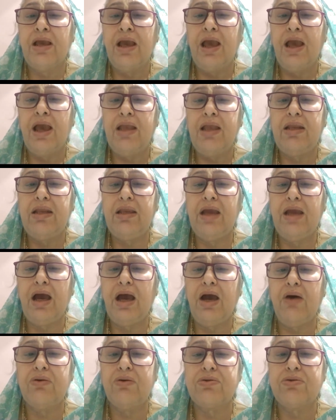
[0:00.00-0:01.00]
Any
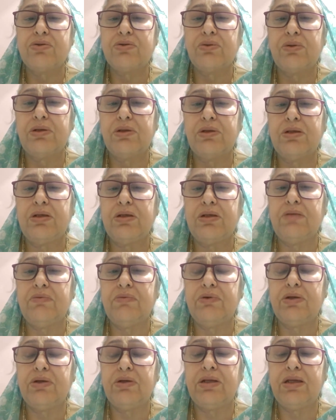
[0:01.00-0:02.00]
householder
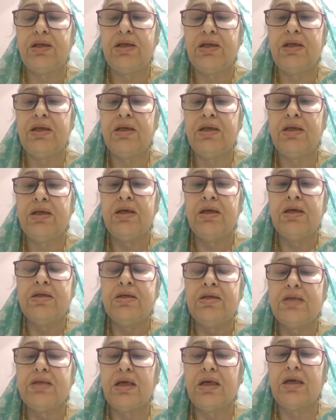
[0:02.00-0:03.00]
devotee
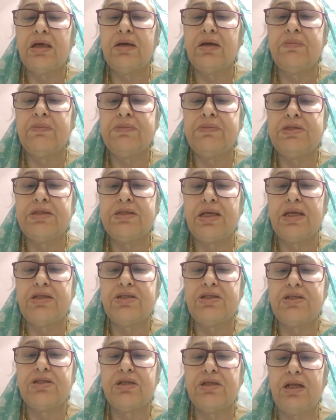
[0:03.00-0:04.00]

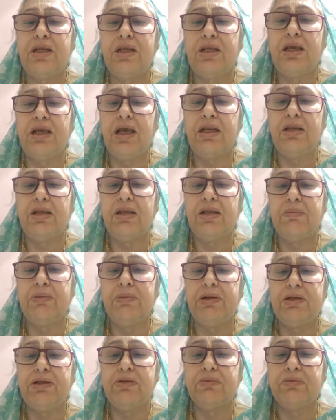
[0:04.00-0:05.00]
circumstantially
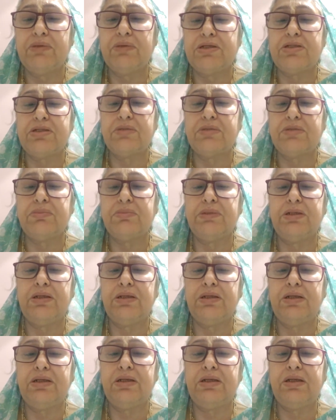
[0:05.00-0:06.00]
unable to worship the
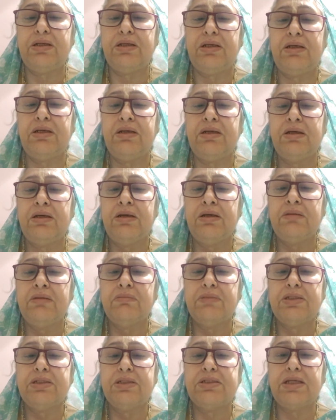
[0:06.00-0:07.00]
deity
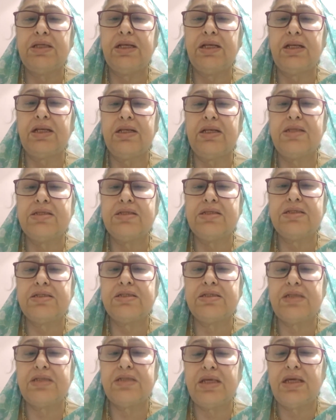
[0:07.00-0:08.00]
must at
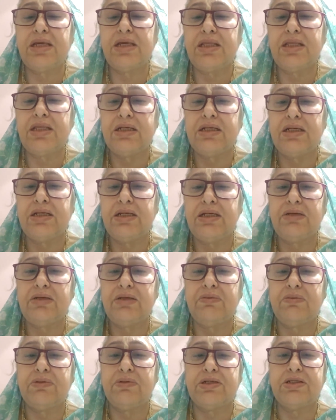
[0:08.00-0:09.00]
least see the
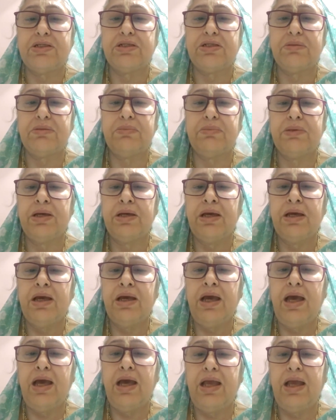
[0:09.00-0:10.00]
deity worship,
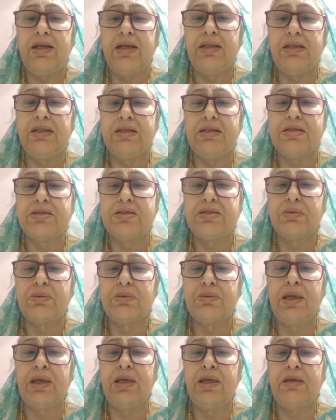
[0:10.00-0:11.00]
and in this
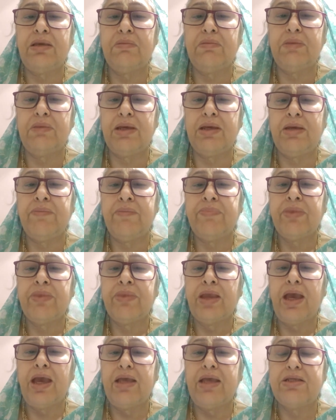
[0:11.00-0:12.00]
way he may
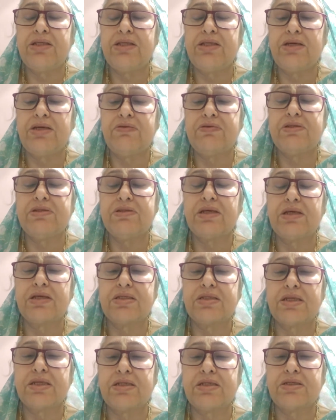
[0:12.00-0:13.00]
achieve
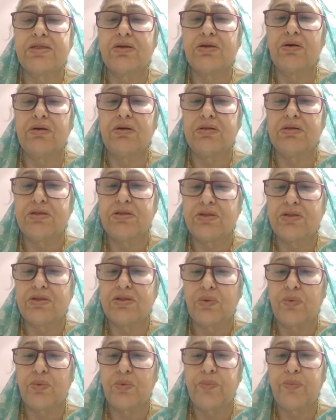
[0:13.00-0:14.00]
success also.